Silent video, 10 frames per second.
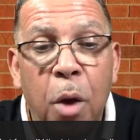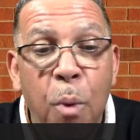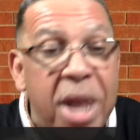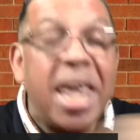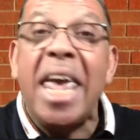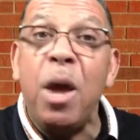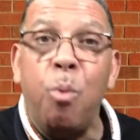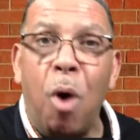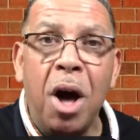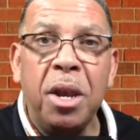When he
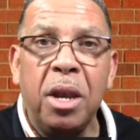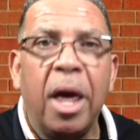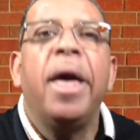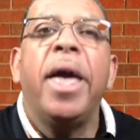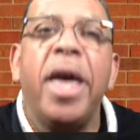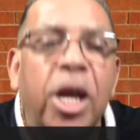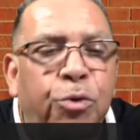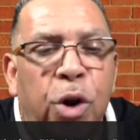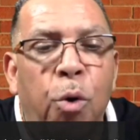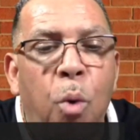won,
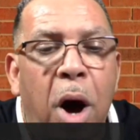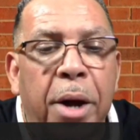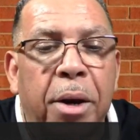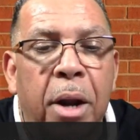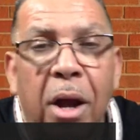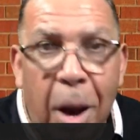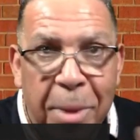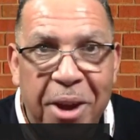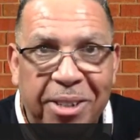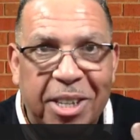Israel won. Come
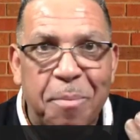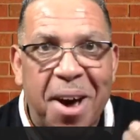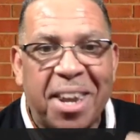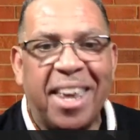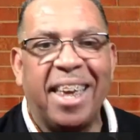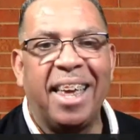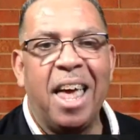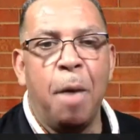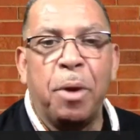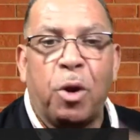here, somebody,
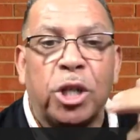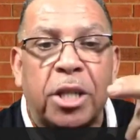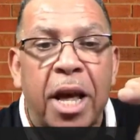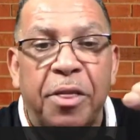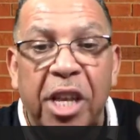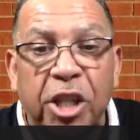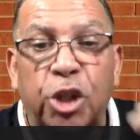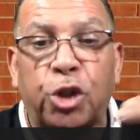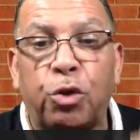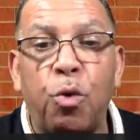because this
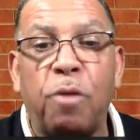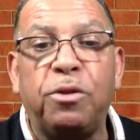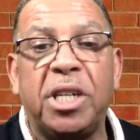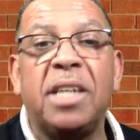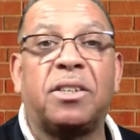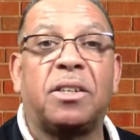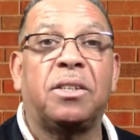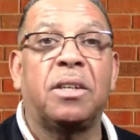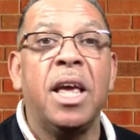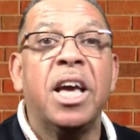is true of
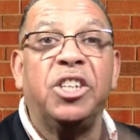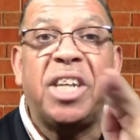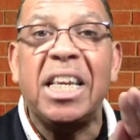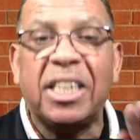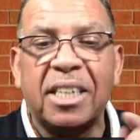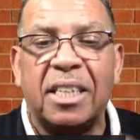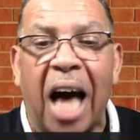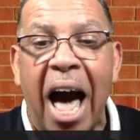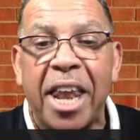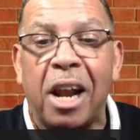Jesus. Jesus
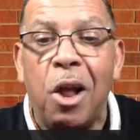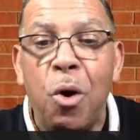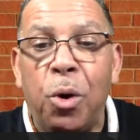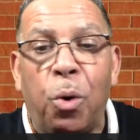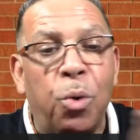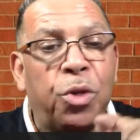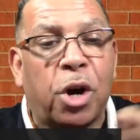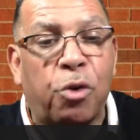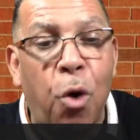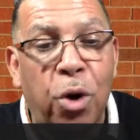died alone on the
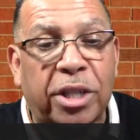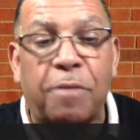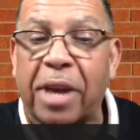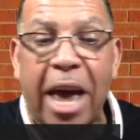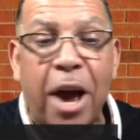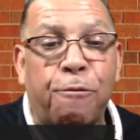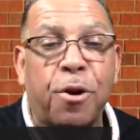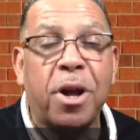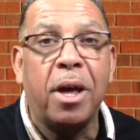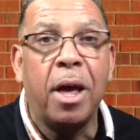cross of
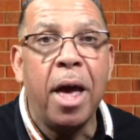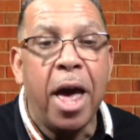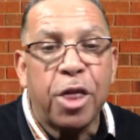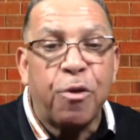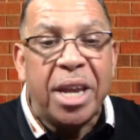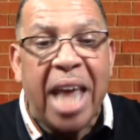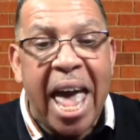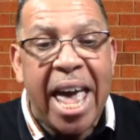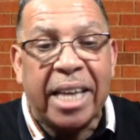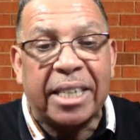Calvary. Three
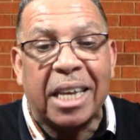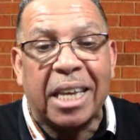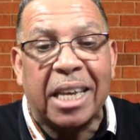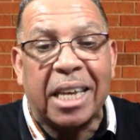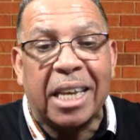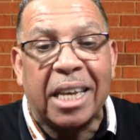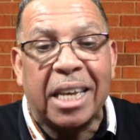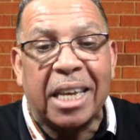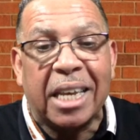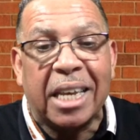days later, he
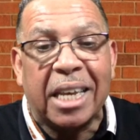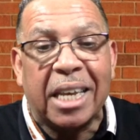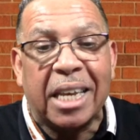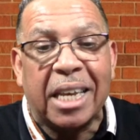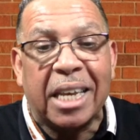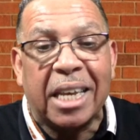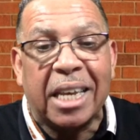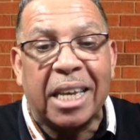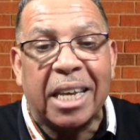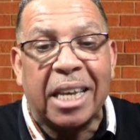rose from the
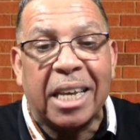grave.